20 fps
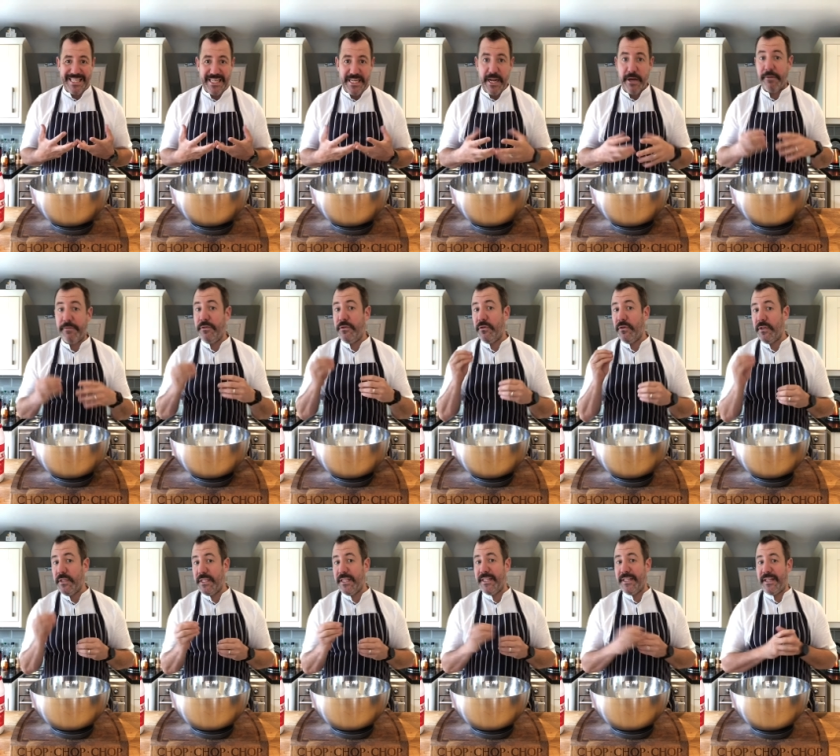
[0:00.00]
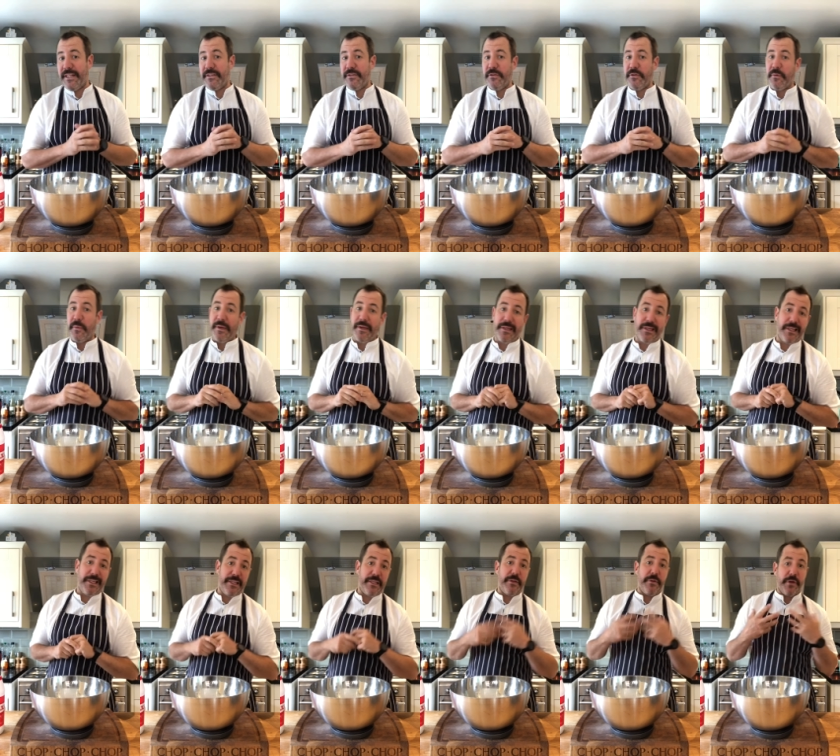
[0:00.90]
Now if you try saying that too quickly,
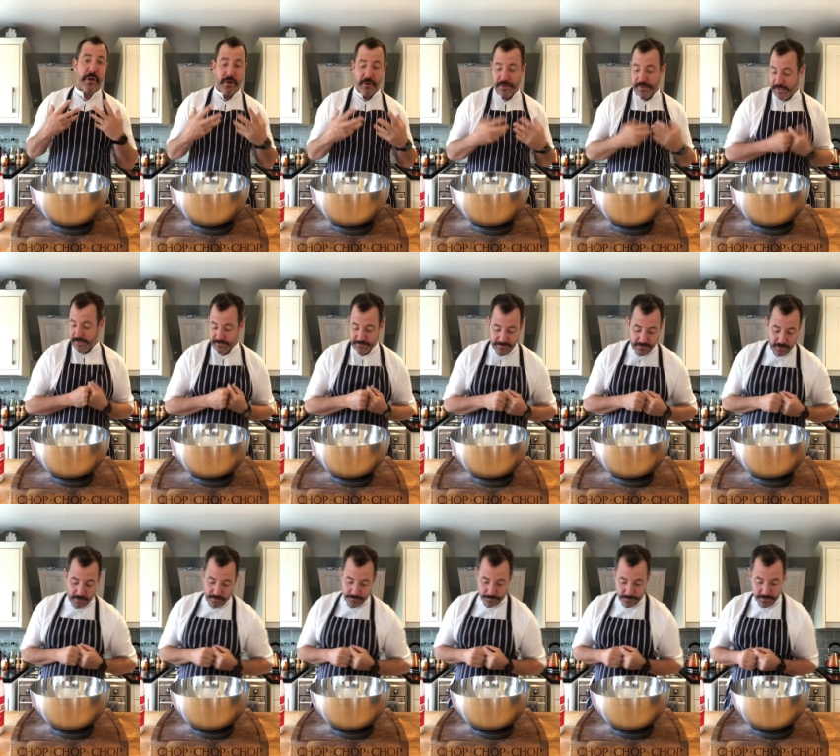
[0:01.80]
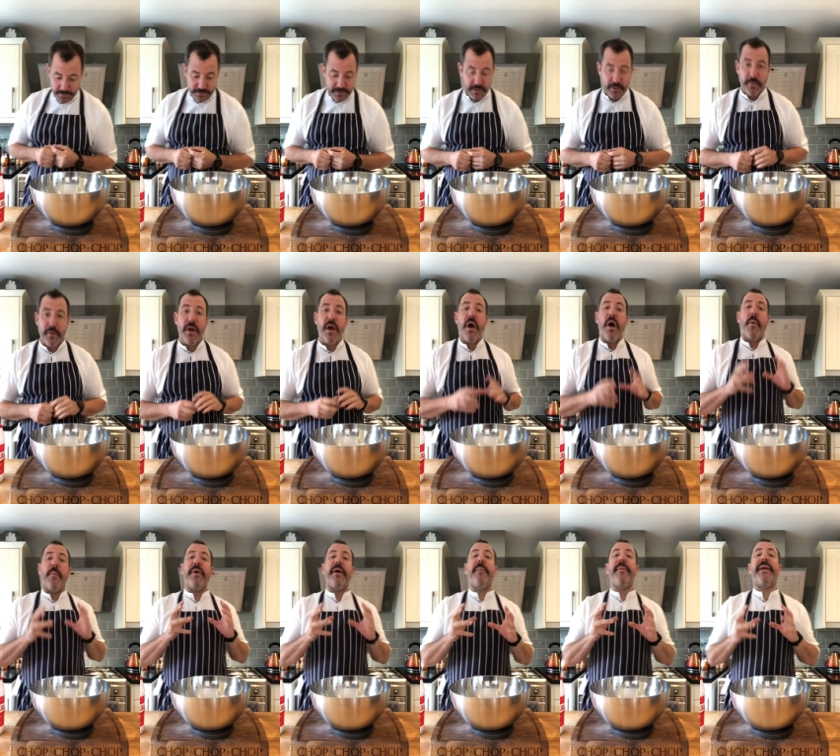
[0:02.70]
you can't, it's hard work. So we
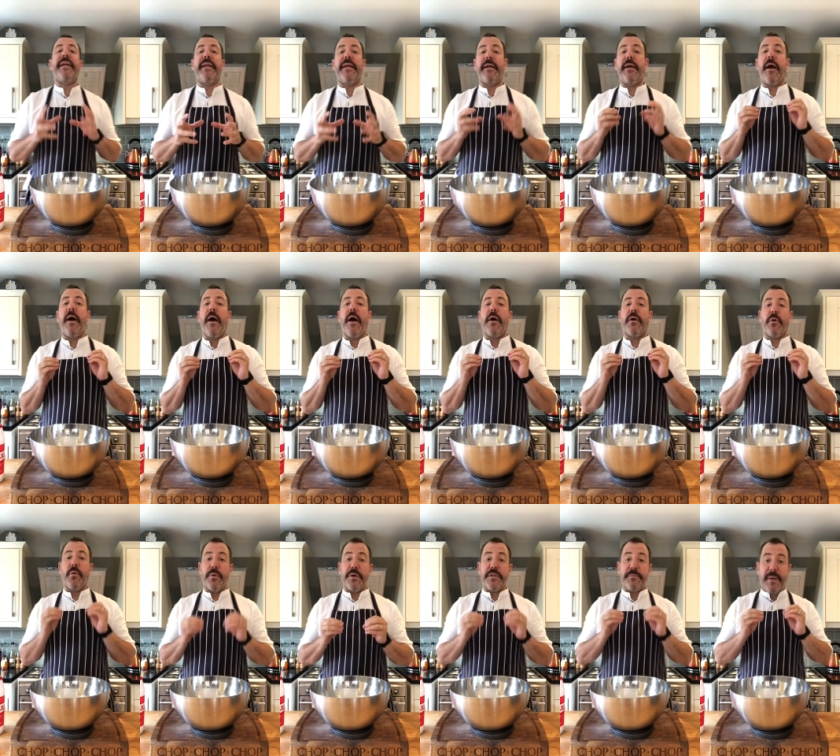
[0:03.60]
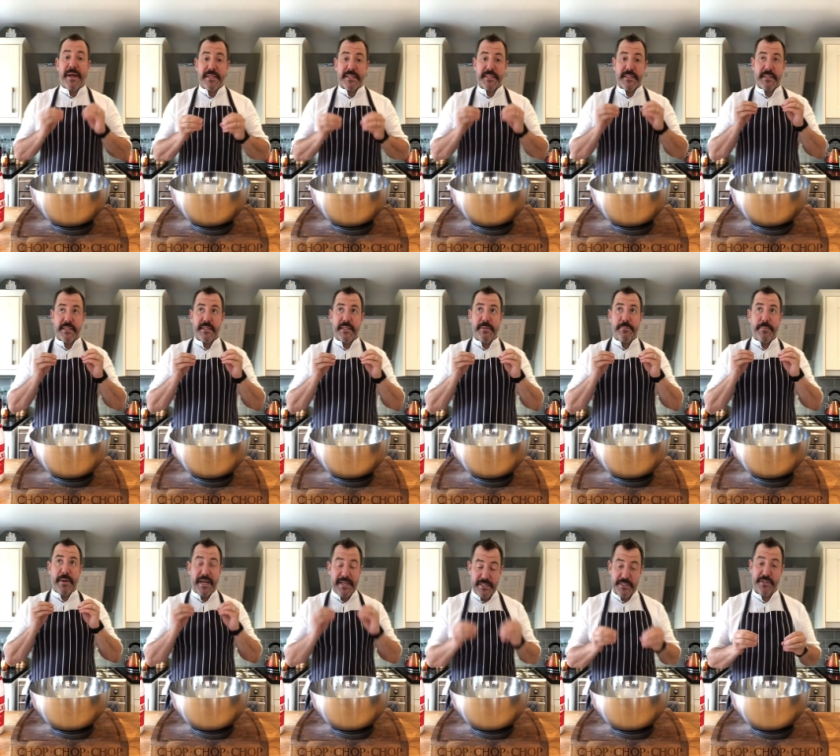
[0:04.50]
are making Cornish pasty
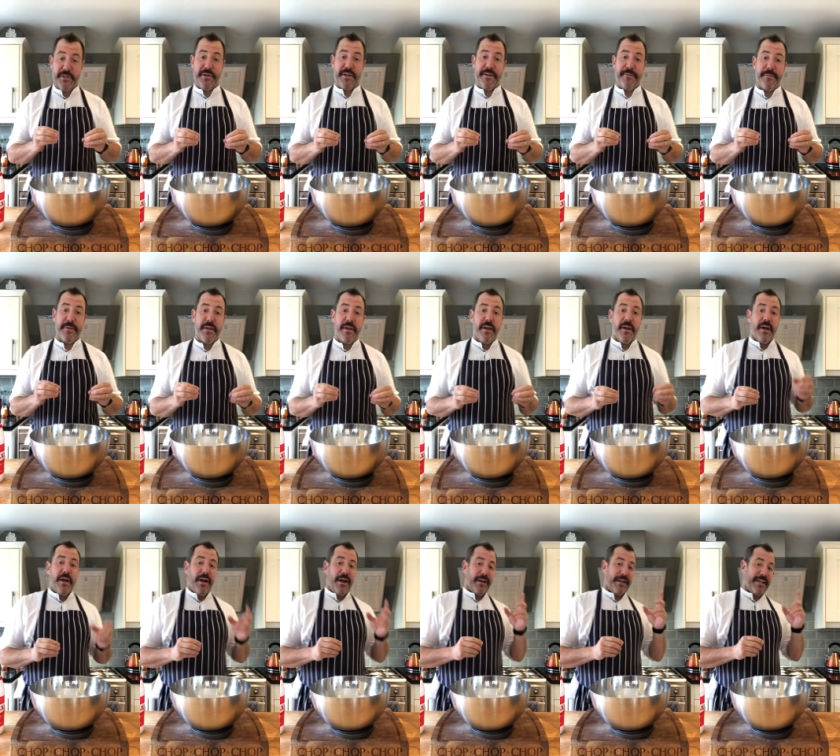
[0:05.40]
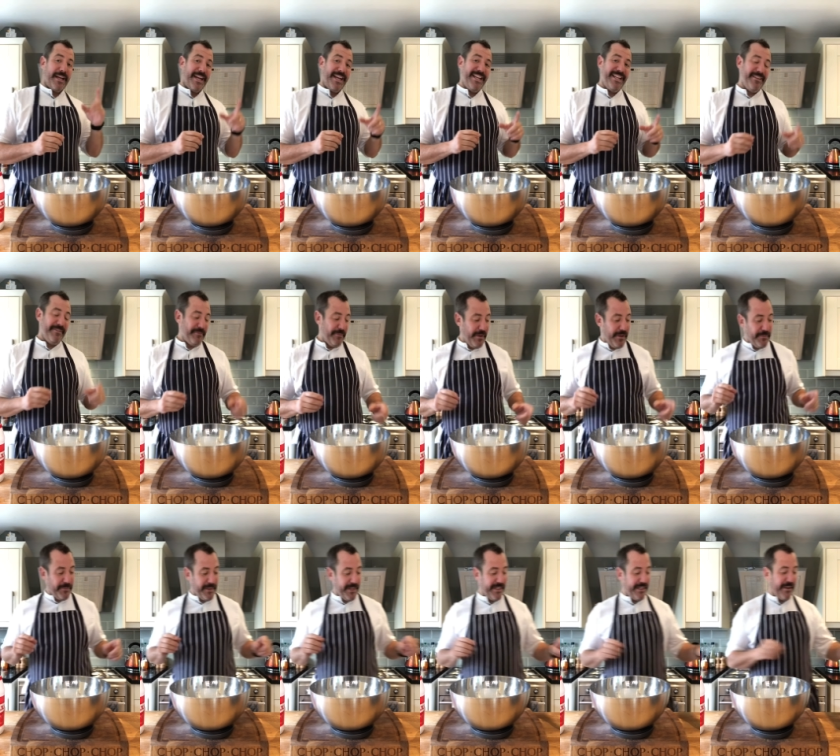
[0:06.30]
pastry, okay? We're
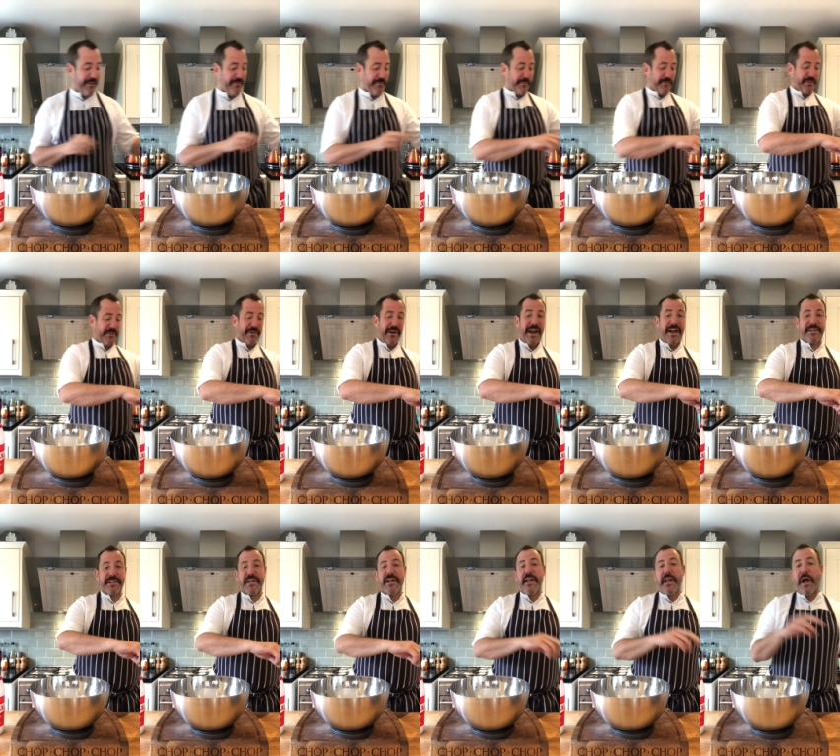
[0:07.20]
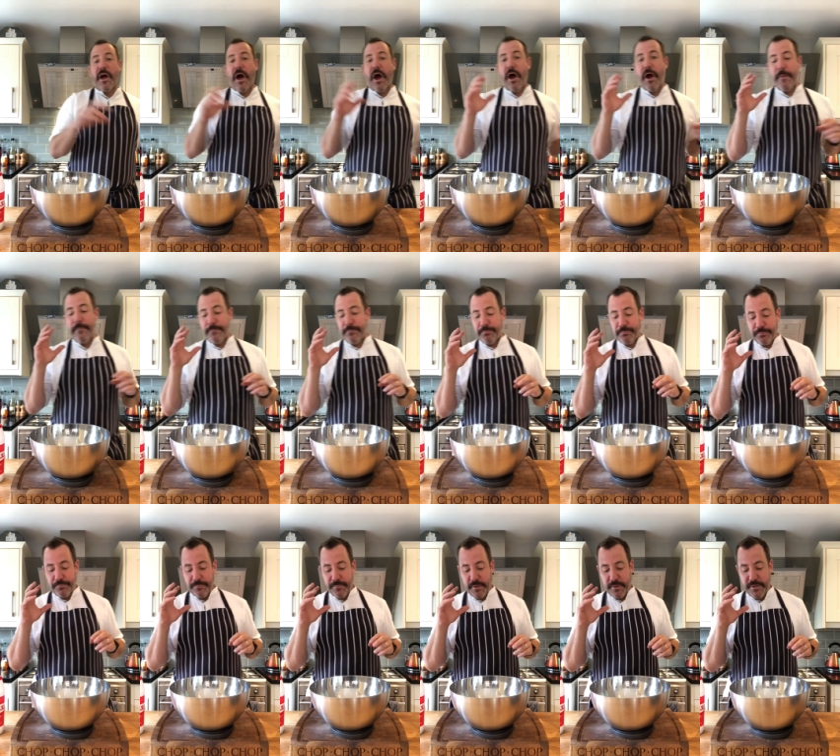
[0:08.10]
going to go from scratch.
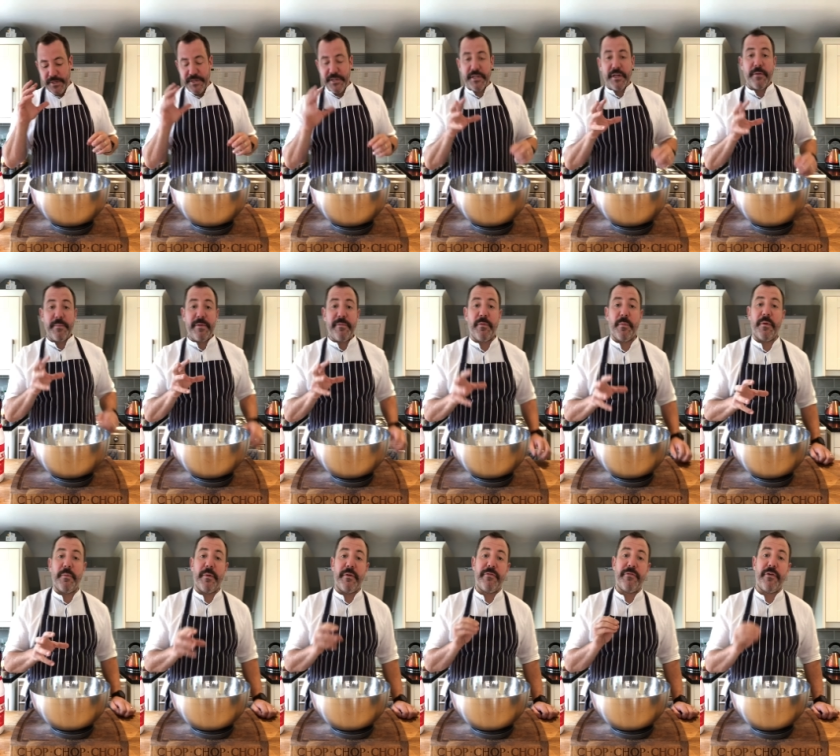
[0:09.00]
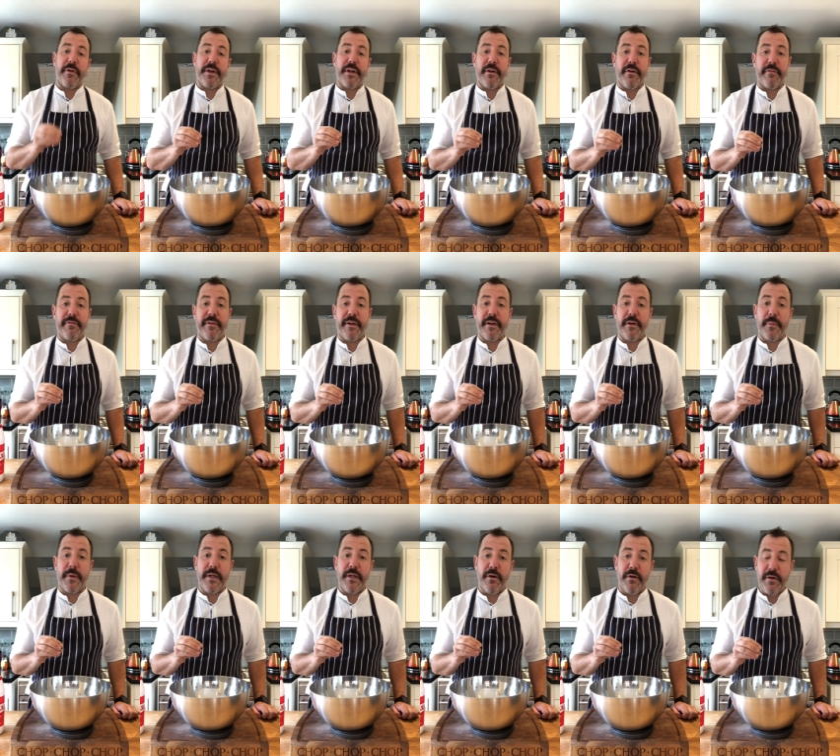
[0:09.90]
This is going to be for one of my Friday night fakeaway
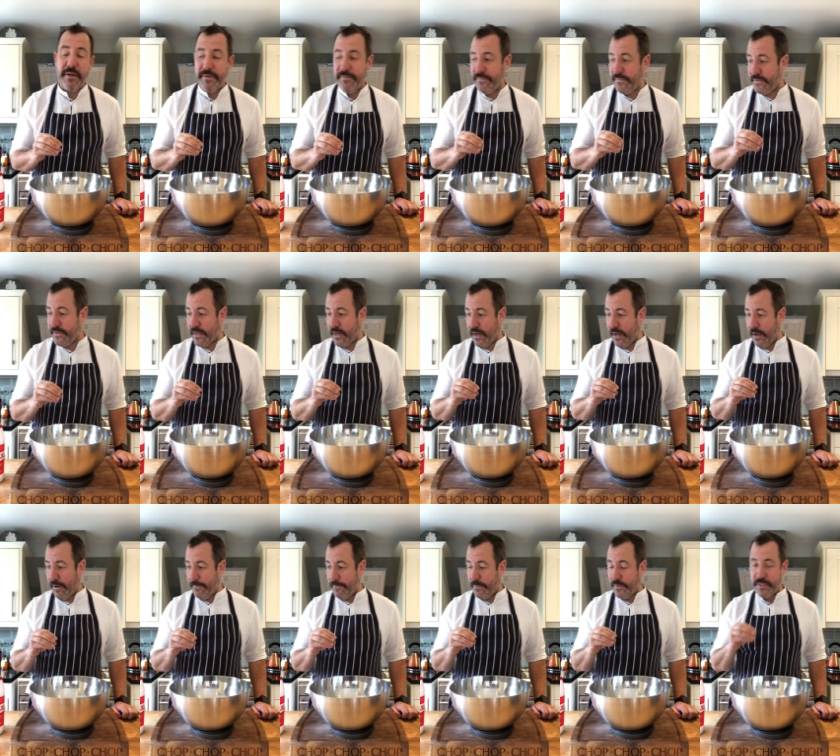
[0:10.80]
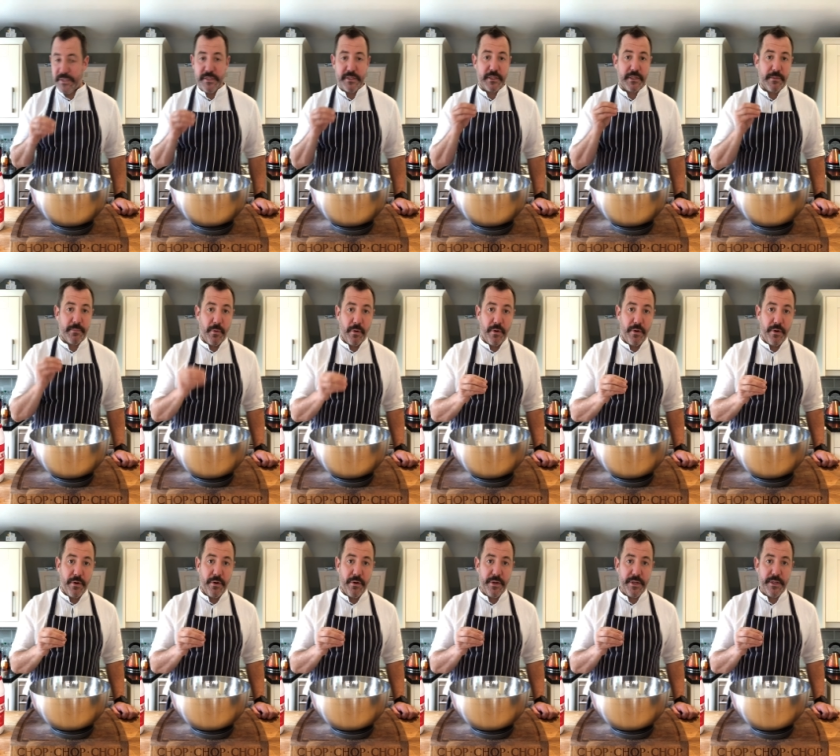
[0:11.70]
lives, which is tomorrow
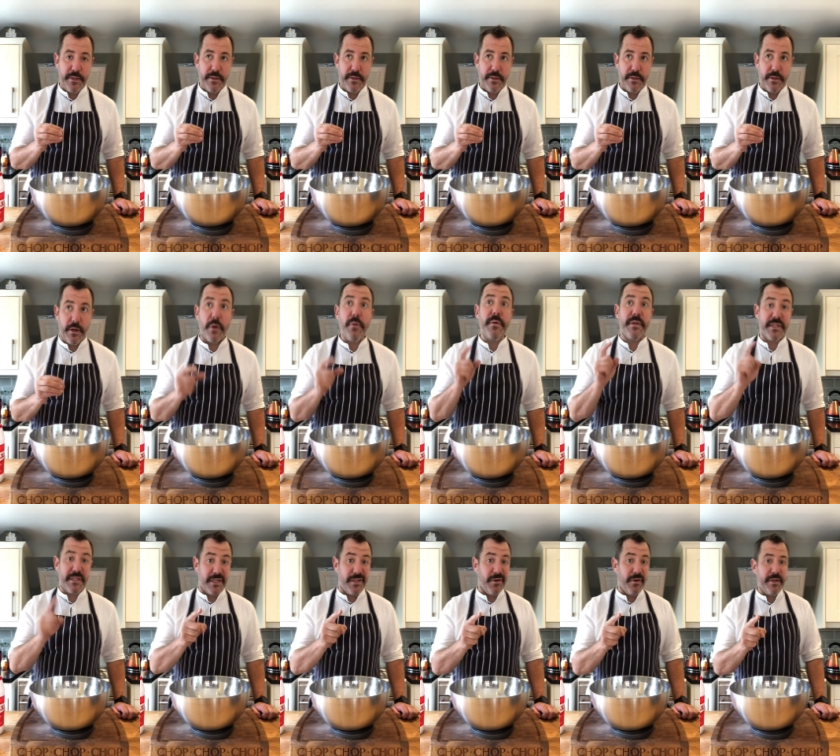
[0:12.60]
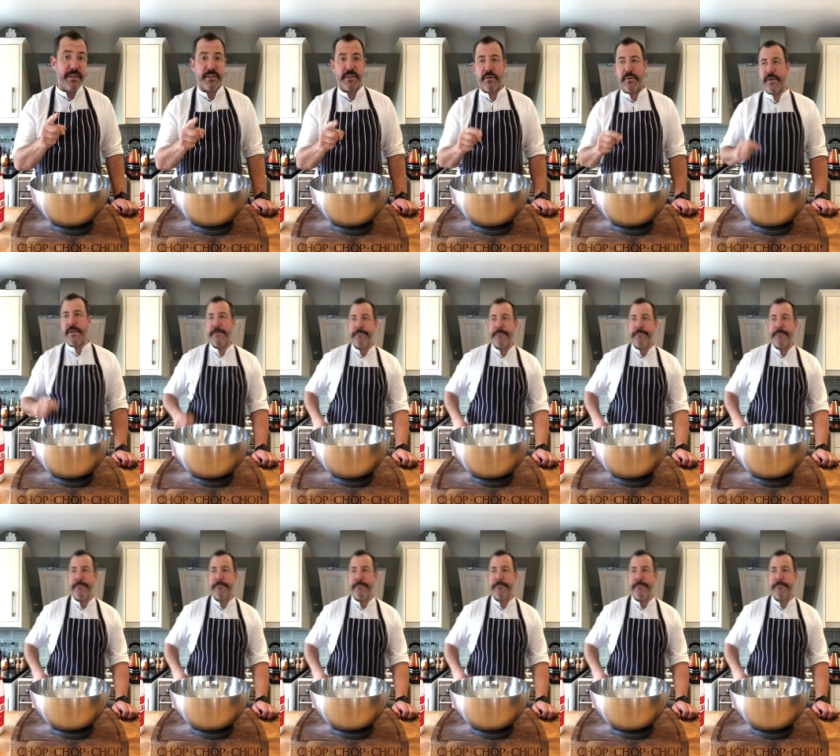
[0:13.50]
night. No, it's tonight, sorry.